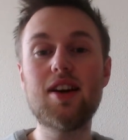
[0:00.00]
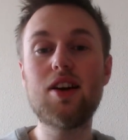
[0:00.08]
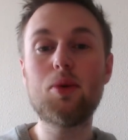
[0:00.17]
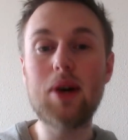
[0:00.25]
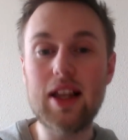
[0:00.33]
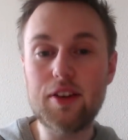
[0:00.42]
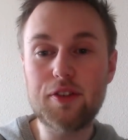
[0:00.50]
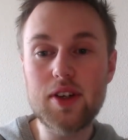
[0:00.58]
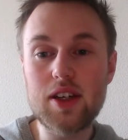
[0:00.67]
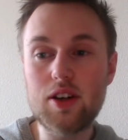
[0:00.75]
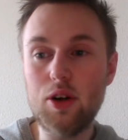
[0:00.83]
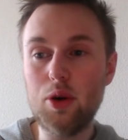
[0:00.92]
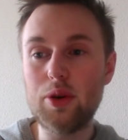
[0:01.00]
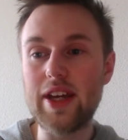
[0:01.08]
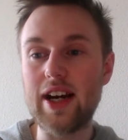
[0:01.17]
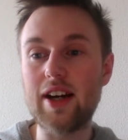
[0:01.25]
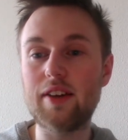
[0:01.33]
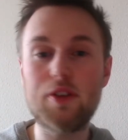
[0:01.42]
well, if we go
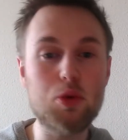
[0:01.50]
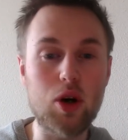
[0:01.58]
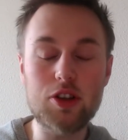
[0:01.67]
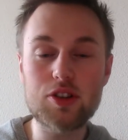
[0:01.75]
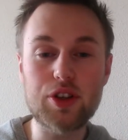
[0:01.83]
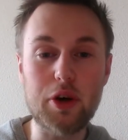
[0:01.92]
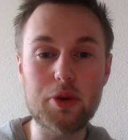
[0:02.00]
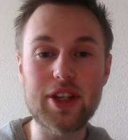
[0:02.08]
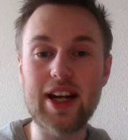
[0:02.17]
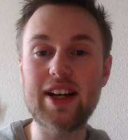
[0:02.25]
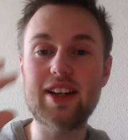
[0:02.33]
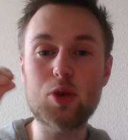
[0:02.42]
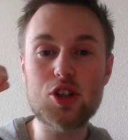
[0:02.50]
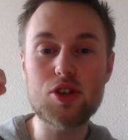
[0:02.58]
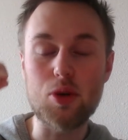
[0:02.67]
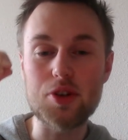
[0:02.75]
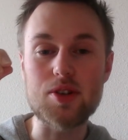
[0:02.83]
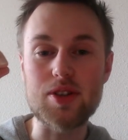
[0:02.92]
there, if you want to go there, then we should
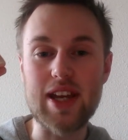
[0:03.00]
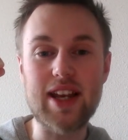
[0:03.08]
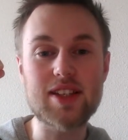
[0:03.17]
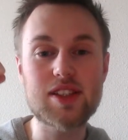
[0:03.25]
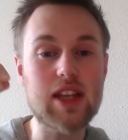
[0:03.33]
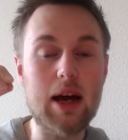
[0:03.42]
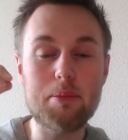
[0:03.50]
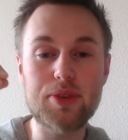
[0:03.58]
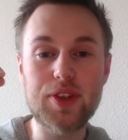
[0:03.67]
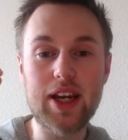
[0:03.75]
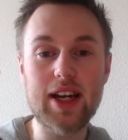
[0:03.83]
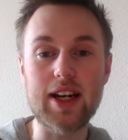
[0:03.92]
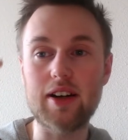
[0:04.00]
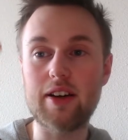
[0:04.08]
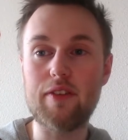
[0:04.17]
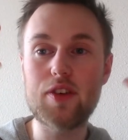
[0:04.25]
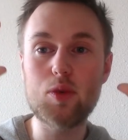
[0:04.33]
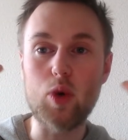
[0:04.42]
also take a stop there.
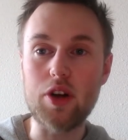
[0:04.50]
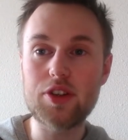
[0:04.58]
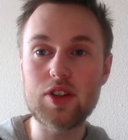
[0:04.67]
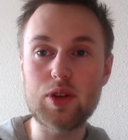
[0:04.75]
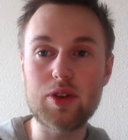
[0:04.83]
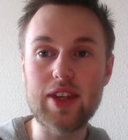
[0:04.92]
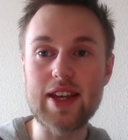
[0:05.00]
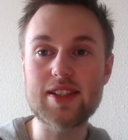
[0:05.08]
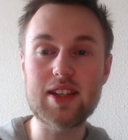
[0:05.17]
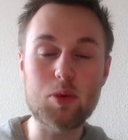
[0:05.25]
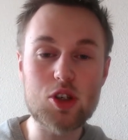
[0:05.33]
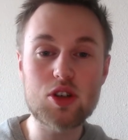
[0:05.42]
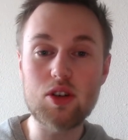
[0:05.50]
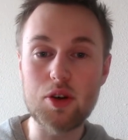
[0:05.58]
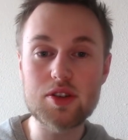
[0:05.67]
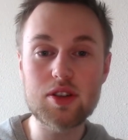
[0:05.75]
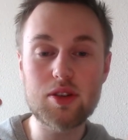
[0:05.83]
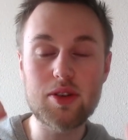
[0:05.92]
If you want to do this, then we should
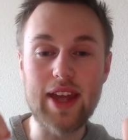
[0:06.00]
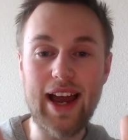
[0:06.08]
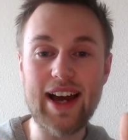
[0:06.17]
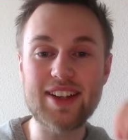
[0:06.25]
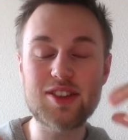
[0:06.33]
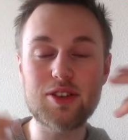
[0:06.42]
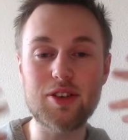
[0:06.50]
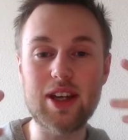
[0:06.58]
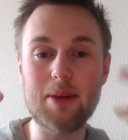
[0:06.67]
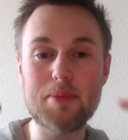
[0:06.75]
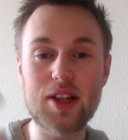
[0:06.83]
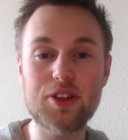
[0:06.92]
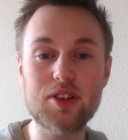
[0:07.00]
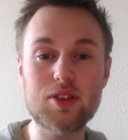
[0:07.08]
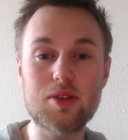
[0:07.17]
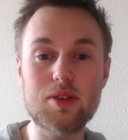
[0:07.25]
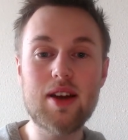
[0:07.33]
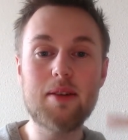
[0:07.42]
also do that. You know, the ability
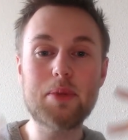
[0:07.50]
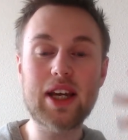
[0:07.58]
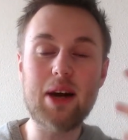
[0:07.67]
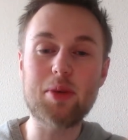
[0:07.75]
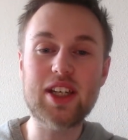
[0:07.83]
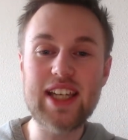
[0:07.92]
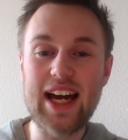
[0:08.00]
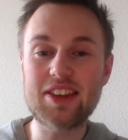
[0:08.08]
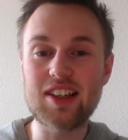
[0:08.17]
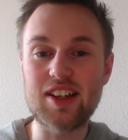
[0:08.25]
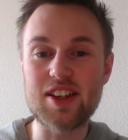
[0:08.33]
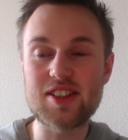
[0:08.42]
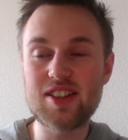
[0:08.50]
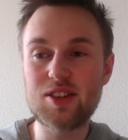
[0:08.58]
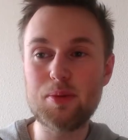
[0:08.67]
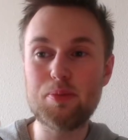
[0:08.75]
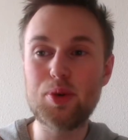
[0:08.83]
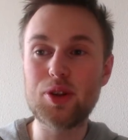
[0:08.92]
to become a catalyst and to
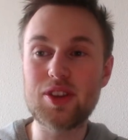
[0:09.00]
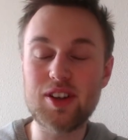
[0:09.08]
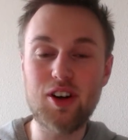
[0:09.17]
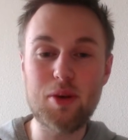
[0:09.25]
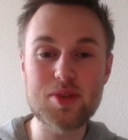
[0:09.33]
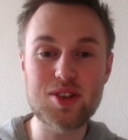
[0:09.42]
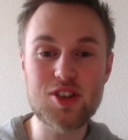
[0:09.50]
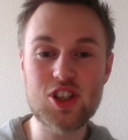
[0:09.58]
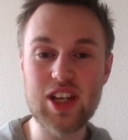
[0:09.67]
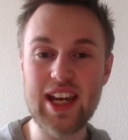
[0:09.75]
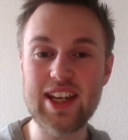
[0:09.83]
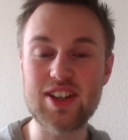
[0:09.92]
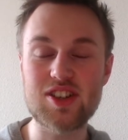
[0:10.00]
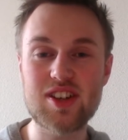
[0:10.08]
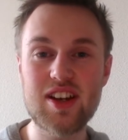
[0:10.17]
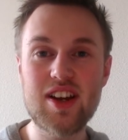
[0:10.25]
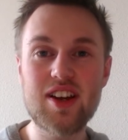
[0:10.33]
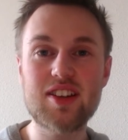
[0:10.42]
put terms on change,
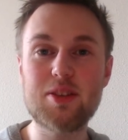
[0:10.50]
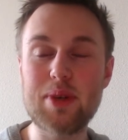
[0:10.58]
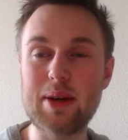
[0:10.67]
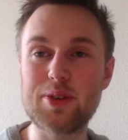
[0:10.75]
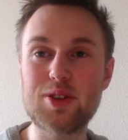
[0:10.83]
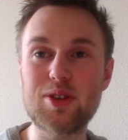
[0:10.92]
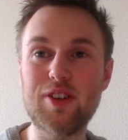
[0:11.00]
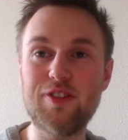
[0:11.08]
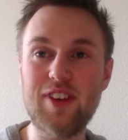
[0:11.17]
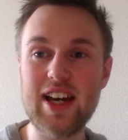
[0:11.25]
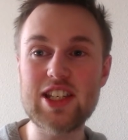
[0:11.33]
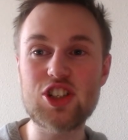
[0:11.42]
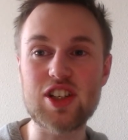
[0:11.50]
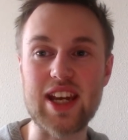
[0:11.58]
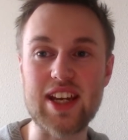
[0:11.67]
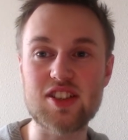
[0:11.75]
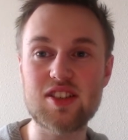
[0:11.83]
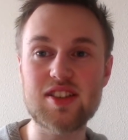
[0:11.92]
to be able to define
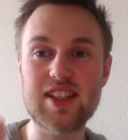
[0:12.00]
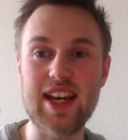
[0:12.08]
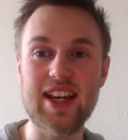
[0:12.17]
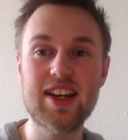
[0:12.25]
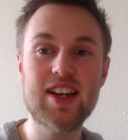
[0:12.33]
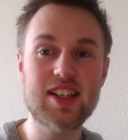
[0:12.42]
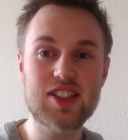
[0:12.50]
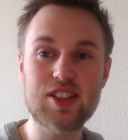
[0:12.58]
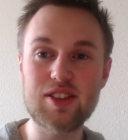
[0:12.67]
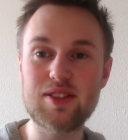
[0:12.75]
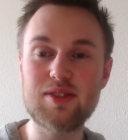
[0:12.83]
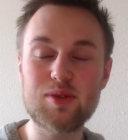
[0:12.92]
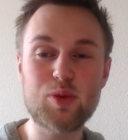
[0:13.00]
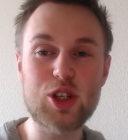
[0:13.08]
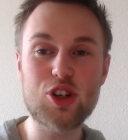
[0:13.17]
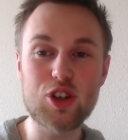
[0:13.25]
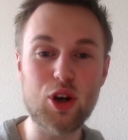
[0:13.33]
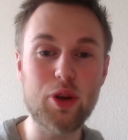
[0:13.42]
change and say, so we
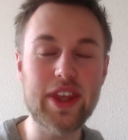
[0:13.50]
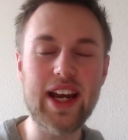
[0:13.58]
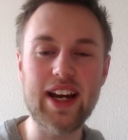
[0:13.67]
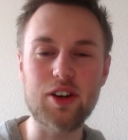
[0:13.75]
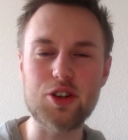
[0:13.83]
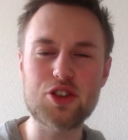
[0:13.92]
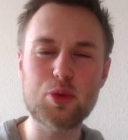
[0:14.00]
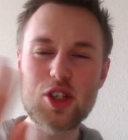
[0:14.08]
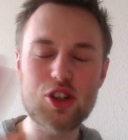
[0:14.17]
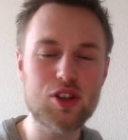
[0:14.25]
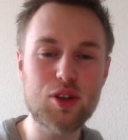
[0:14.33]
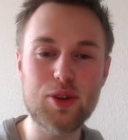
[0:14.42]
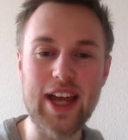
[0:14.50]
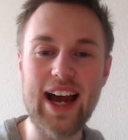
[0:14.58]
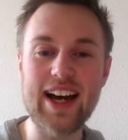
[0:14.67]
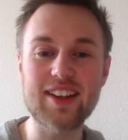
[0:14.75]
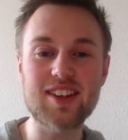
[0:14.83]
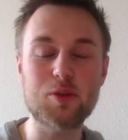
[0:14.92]
should go there, so we should do
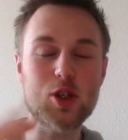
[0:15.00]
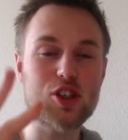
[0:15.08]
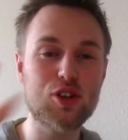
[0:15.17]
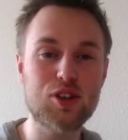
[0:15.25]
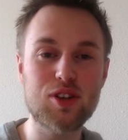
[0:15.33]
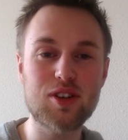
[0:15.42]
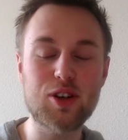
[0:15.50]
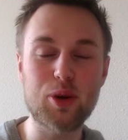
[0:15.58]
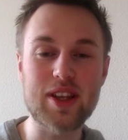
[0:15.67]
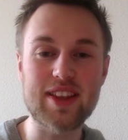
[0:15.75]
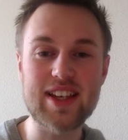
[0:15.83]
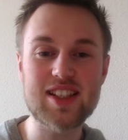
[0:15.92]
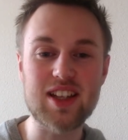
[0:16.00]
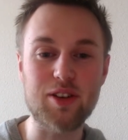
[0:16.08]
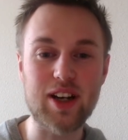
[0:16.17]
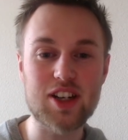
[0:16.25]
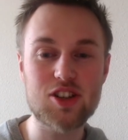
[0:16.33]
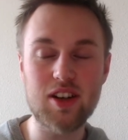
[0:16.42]
that, and we should go in this
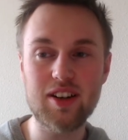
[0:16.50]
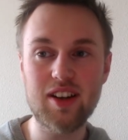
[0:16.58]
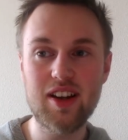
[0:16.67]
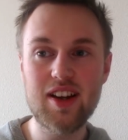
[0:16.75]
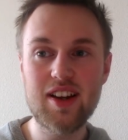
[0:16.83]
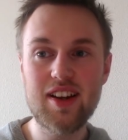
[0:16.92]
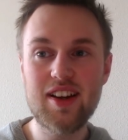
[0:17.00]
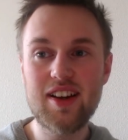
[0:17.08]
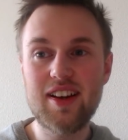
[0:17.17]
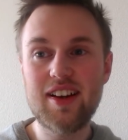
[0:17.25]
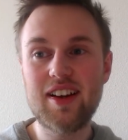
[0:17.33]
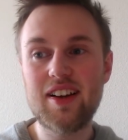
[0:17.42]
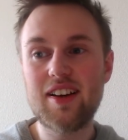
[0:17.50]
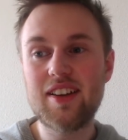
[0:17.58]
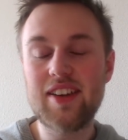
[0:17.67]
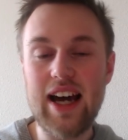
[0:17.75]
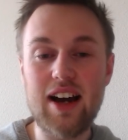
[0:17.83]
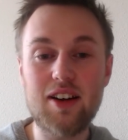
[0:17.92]
direction.
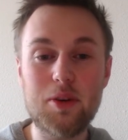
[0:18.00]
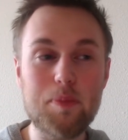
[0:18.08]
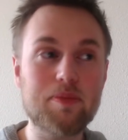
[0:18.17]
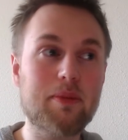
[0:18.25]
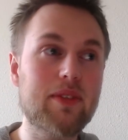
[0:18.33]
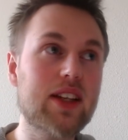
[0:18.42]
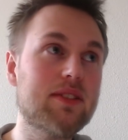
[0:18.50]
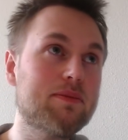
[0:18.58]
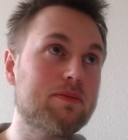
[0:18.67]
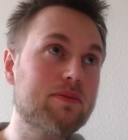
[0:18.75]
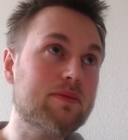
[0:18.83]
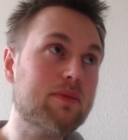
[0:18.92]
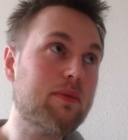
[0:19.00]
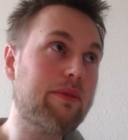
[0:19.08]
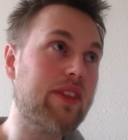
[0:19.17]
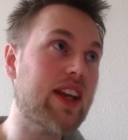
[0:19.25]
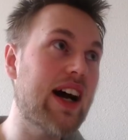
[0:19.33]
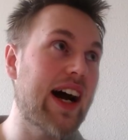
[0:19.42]
Now,
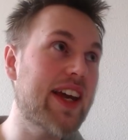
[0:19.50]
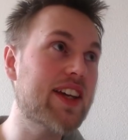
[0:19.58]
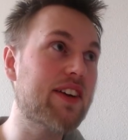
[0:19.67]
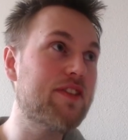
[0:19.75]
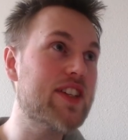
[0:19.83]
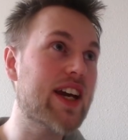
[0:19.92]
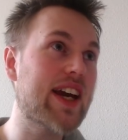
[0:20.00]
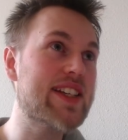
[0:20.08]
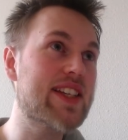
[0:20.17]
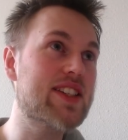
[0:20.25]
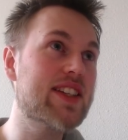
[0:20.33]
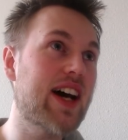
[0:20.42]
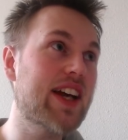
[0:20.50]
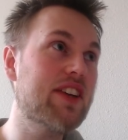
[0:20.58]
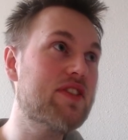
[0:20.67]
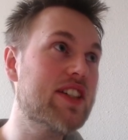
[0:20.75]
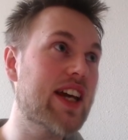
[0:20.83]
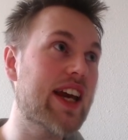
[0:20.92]
INFJs, as an
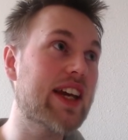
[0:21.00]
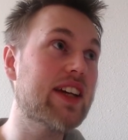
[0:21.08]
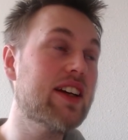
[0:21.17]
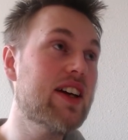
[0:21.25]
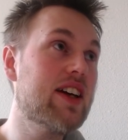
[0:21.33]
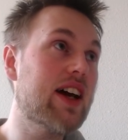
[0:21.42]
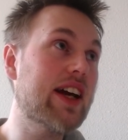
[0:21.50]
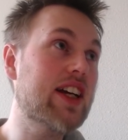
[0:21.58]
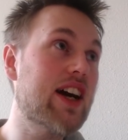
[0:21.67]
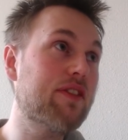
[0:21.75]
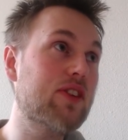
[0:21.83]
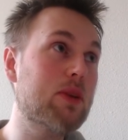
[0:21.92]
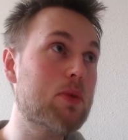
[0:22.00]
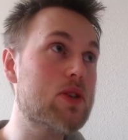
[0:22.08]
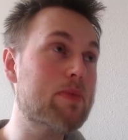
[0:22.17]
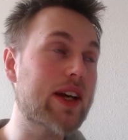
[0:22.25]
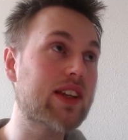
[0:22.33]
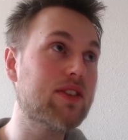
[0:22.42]
INFJ, I come from the
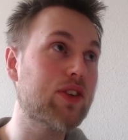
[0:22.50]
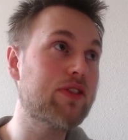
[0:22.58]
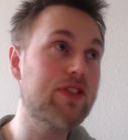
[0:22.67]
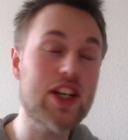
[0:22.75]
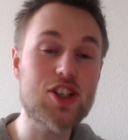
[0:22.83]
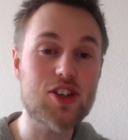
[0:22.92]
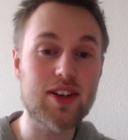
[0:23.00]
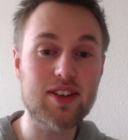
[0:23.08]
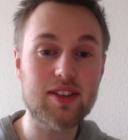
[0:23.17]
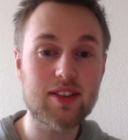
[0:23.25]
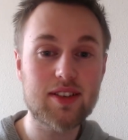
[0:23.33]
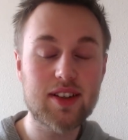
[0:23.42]
perspective of vision.